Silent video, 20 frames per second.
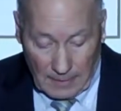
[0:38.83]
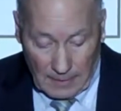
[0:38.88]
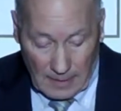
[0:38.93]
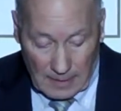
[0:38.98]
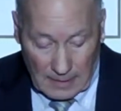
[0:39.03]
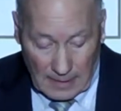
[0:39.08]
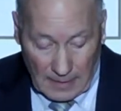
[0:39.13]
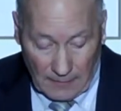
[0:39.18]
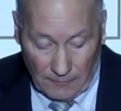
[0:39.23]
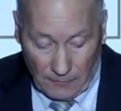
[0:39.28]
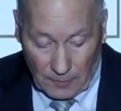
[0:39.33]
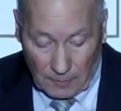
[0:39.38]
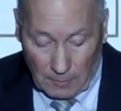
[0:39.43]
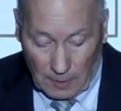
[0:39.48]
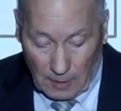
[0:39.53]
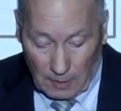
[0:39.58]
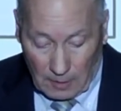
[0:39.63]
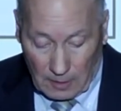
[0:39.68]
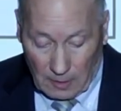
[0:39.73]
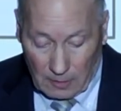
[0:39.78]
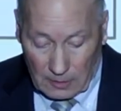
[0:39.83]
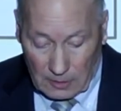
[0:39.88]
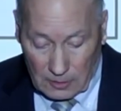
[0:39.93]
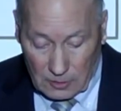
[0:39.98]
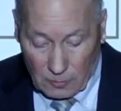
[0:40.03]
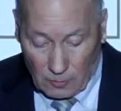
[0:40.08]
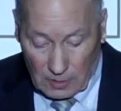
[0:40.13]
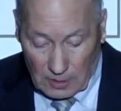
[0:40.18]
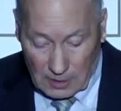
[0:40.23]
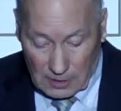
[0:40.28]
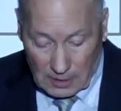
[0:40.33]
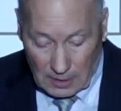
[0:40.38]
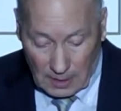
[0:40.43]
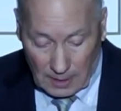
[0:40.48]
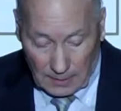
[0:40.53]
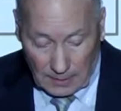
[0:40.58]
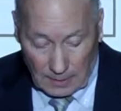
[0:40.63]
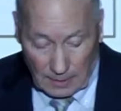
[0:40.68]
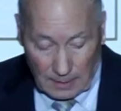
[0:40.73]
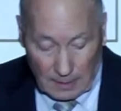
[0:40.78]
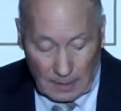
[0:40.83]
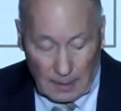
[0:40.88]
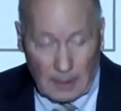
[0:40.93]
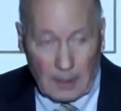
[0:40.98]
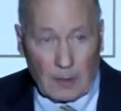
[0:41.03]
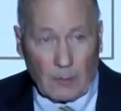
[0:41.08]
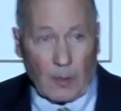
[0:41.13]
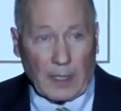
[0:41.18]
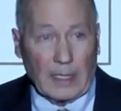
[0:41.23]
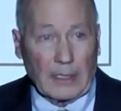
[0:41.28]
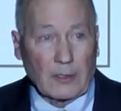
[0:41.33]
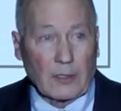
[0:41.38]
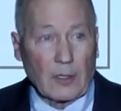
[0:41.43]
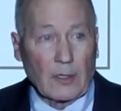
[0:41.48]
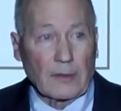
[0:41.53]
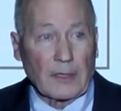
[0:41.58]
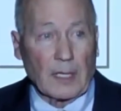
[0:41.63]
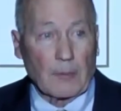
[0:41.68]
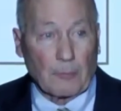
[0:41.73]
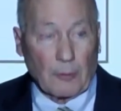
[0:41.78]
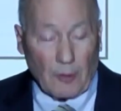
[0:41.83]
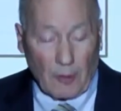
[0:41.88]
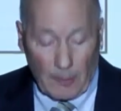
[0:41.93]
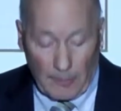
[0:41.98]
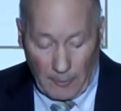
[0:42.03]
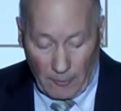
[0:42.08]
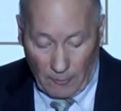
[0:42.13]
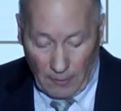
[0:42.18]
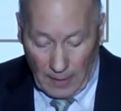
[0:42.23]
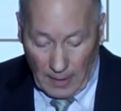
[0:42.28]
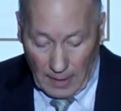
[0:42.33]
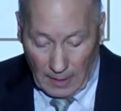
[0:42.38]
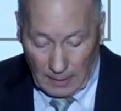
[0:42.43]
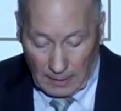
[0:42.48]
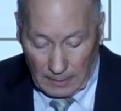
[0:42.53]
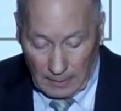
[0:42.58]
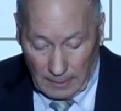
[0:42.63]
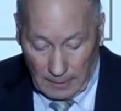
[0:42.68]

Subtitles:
as head football coach at Georgia Southern, where he turned that program around